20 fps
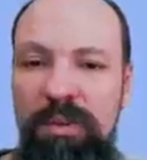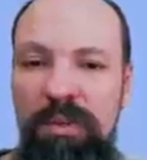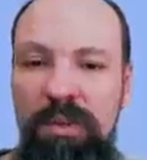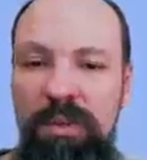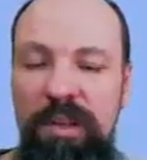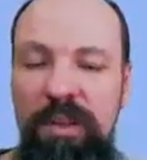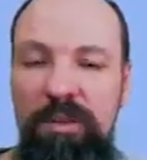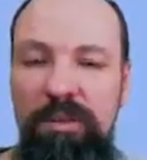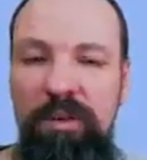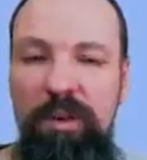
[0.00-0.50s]

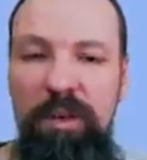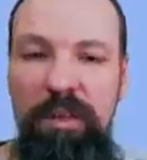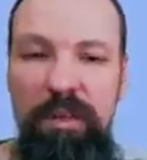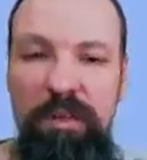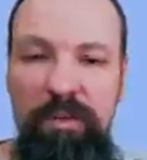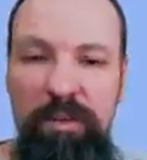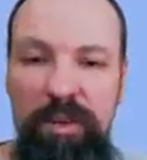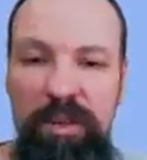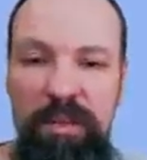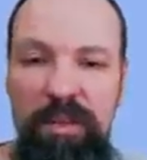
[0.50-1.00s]
delay you a
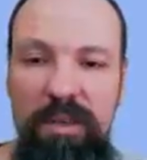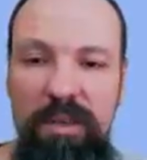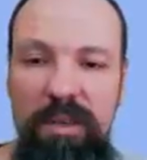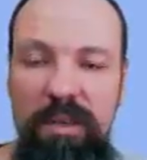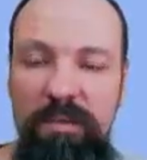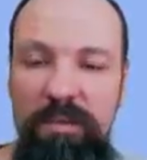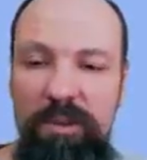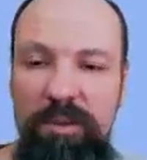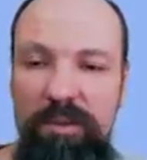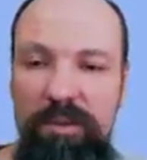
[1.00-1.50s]
little bit,
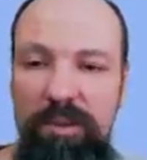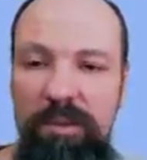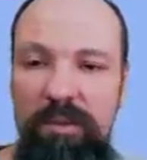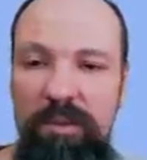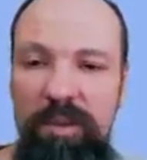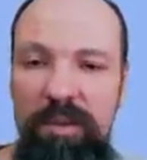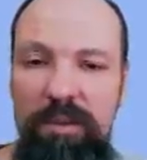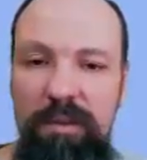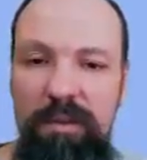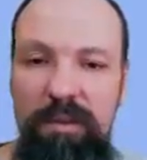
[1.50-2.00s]
I'm sorry,
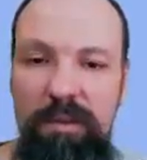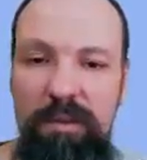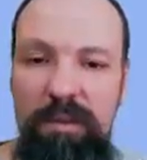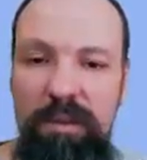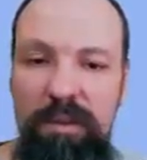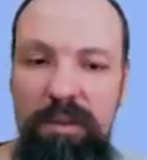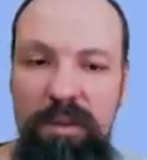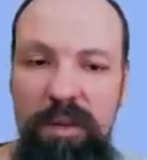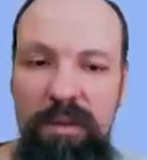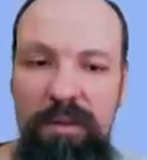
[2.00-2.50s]
but
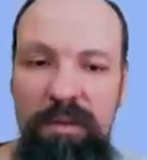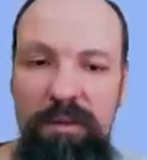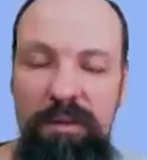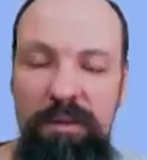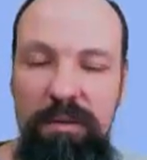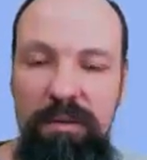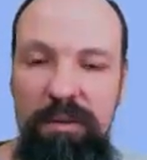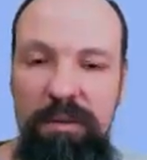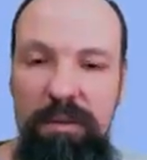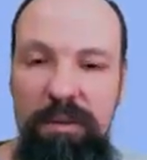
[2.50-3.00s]
not
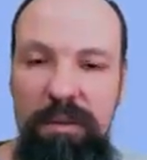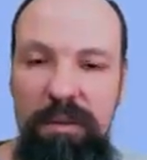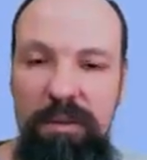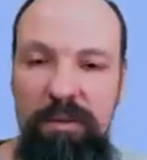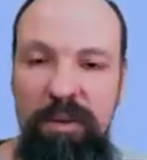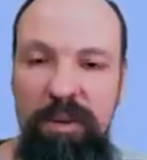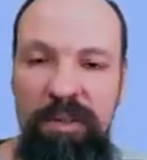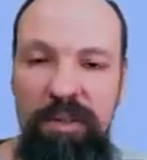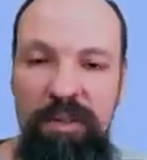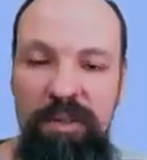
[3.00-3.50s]

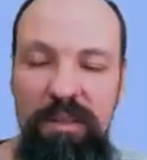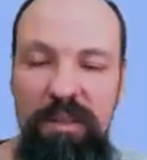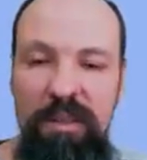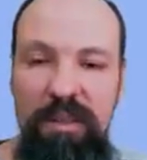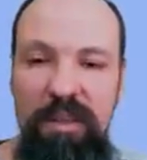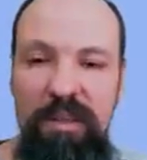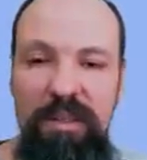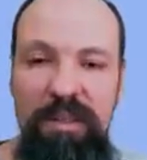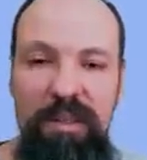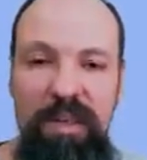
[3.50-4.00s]
as much as the
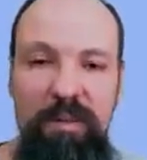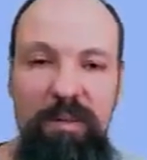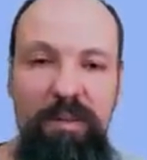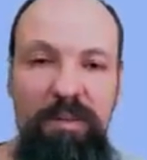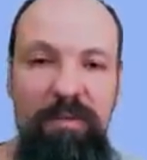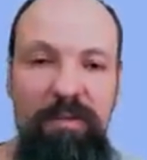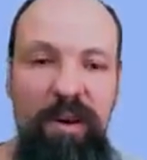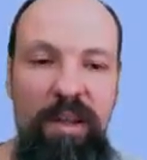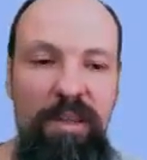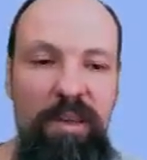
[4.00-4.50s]
last time.
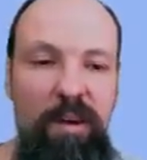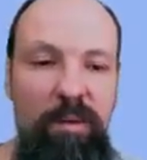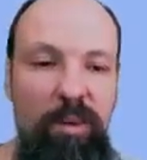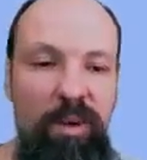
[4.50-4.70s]
And finally,